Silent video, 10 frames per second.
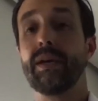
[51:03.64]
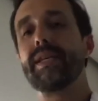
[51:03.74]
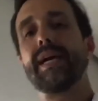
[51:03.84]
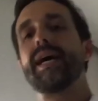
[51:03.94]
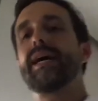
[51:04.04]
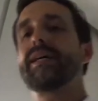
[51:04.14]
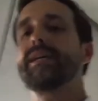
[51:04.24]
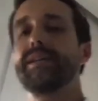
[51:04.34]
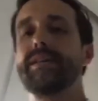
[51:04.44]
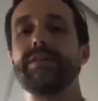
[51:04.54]
Yeah,
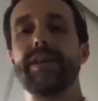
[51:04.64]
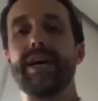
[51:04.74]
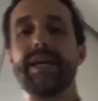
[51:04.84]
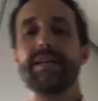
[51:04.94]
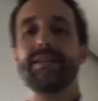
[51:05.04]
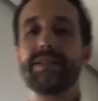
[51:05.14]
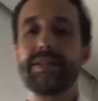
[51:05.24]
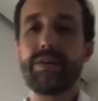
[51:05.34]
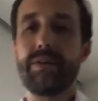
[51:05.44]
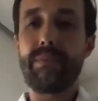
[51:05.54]
you know that that's a
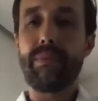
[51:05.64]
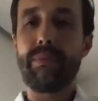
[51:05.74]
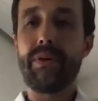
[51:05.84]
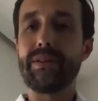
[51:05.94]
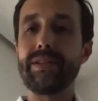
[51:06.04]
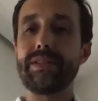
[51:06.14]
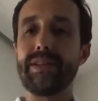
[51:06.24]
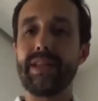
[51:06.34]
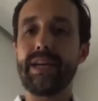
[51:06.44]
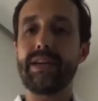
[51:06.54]
great point, Lisa.
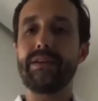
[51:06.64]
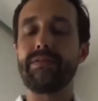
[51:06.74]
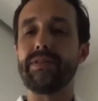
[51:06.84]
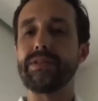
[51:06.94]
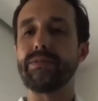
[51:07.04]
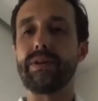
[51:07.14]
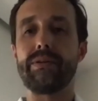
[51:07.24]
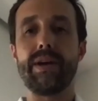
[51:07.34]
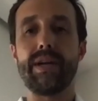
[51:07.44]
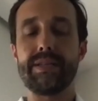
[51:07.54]
Thank you for these really
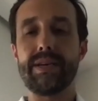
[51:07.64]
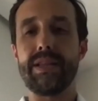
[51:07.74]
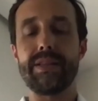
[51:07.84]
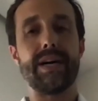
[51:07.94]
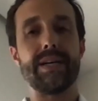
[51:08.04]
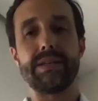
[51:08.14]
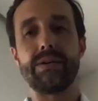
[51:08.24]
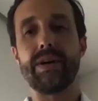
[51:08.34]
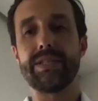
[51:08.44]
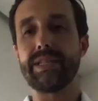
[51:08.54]
great uh, thoughts and
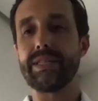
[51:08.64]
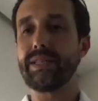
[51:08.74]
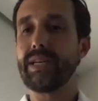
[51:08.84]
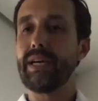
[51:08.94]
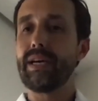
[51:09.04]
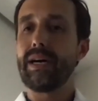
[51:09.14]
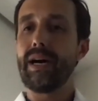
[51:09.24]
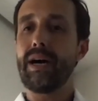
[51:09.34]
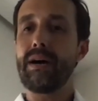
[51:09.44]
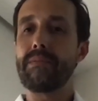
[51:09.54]
questions.
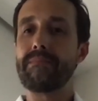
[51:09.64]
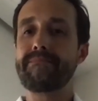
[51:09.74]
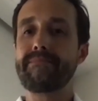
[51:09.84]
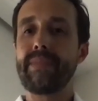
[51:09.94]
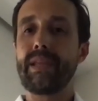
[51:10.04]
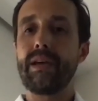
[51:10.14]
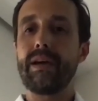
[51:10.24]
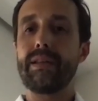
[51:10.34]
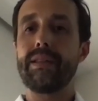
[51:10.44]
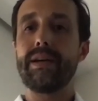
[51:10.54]
Um,
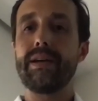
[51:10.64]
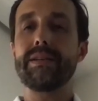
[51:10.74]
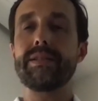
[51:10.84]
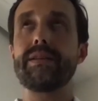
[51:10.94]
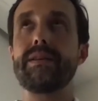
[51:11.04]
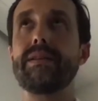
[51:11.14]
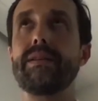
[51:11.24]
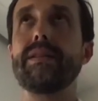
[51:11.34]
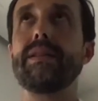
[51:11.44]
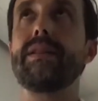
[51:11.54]
there's
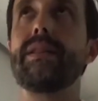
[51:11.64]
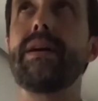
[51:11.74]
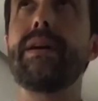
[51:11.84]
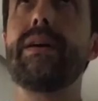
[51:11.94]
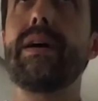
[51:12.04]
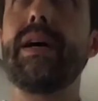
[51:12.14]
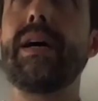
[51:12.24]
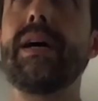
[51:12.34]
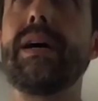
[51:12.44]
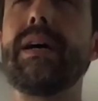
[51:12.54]
there.
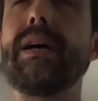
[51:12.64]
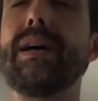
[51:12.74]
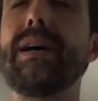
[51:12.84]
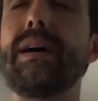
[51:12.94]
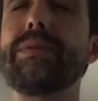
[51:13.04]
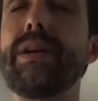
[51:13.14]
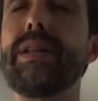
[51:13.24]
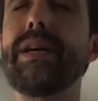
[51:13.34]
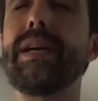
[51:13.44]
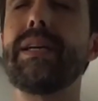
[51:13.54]
Uh, I'm trying to
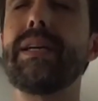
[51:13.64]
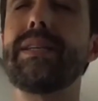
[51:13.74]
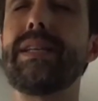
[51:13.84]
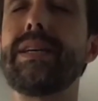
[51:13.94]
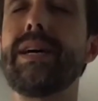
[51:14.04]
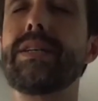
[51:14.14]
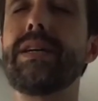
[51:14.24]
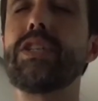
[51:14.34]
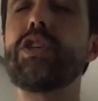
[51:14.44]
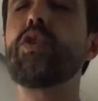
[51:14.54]
think. It's a uh, doctor.
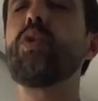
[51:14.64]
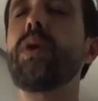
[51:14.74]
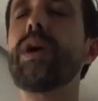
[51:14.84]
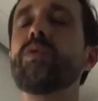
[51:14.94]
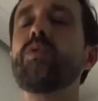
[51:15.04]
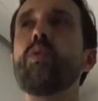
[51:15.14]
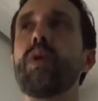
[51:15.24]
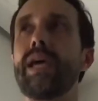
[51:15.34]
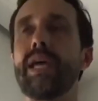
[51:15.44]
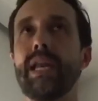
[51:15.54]
It's Quyen
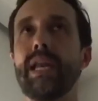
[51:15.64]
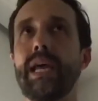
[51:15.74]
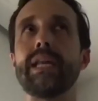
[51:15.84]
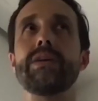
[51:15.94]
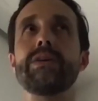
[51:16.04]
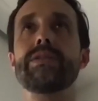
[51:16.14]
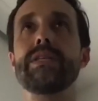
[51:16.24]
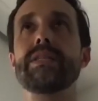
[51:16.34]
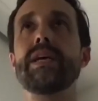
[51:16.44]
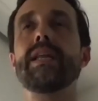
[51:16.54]
Nguyen at
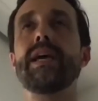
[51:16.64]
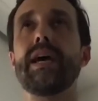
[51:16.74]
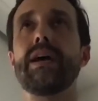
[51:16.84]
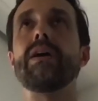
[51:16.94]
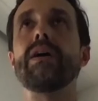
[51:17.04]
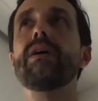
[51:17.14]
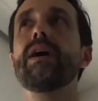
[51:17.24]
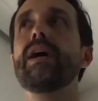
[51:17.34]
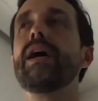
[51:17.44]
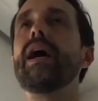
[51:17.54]
UC San Diego
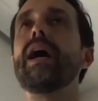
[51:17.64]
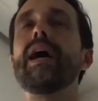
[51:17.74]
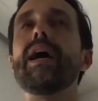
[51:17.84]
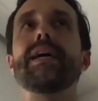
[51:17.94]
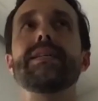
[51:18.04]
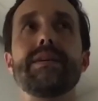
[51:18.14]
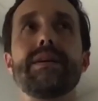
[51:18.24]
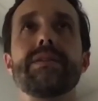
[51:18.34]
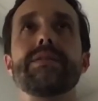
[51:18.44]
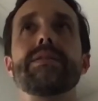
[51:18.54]
uh, has
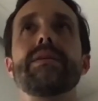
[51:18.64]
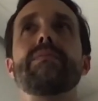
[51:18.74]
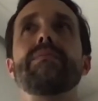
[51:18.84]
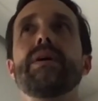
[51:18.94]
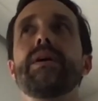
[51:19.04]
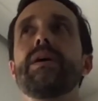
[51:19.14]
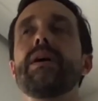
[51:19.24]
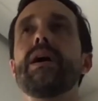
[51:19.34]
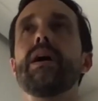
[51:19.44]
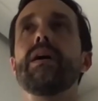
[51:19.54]
done some
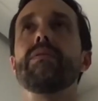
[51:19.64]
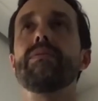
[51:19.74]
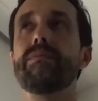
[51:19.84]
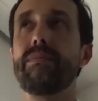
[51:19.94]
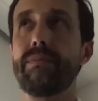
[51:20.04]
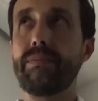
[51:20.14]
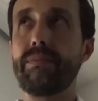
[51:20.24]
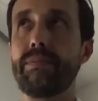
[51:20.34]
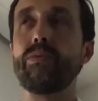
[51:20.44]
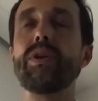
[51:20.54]
uh,
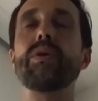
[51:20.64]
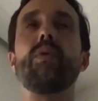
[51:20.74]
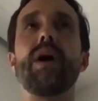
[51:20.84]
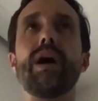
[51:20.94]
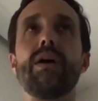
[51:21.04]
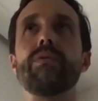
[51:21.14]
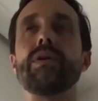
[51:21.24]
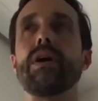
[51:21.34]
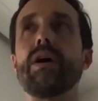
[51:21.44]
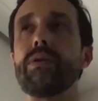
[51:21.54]
really
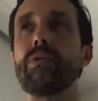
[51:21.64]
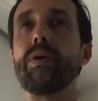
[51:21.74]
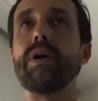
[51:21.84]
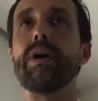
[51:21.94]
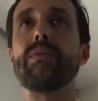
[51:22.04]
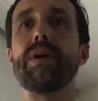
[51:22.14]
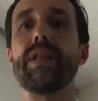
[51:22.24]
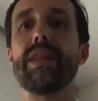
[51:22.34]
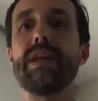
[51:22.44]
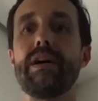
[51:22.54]
well-regarded work
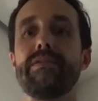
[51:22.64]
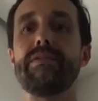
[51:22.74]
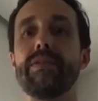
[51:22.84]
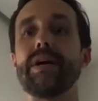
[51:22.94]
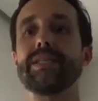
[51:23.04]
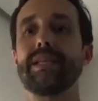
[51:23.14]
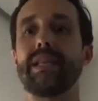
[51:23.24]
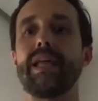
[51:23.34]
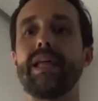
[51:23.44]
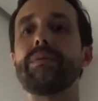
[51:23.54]
with uh,
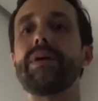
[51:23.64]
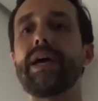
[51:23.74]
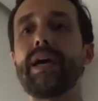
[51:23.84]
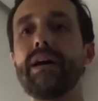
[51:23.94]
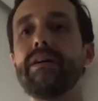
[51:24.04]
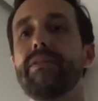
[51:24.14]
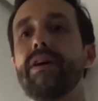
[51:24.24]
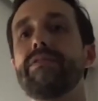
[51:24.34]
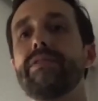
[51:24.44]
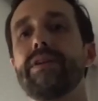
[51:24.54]
fluorescent labeling of
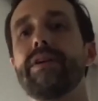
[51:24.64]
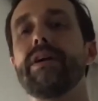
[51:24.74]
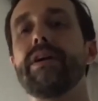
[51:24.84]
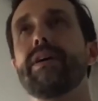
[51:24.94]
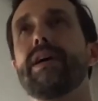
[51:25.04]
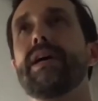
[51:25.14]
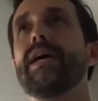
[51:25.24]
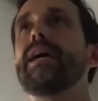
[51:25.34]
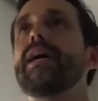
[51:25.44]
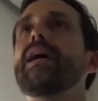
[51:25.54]
of the nerve.
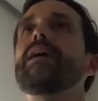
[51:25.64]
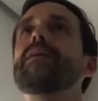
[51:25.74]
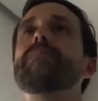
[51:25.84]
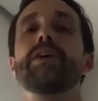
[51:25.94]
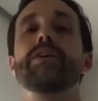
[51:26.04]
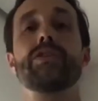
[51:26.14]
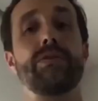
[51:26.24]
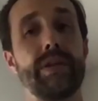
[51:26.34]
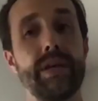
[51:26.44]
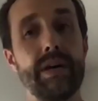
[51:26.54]
Um,
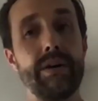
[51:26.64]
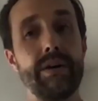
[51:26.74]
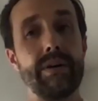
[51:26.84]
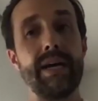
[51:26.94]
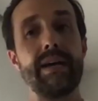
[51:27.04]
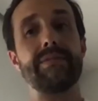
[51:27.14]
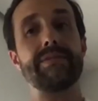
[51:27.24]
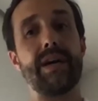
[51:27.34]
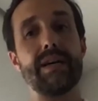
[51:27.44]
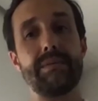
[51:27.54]
Tulio and I
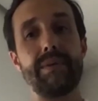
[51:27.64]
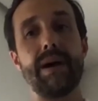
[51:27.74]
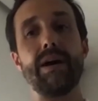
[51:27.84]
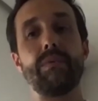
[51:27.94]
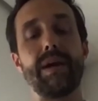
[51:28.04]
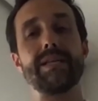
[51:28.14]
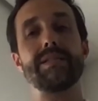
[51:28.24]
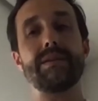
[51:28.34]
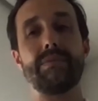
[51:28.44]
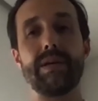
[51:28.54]
have talked about
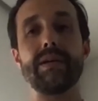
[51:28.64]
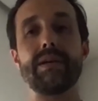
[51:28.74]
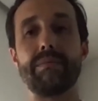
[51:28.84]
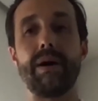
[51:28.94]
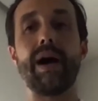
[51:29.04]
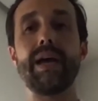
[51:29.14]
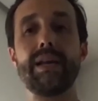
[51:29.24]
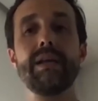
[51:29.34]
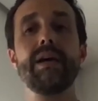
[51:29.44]
ways that we could combine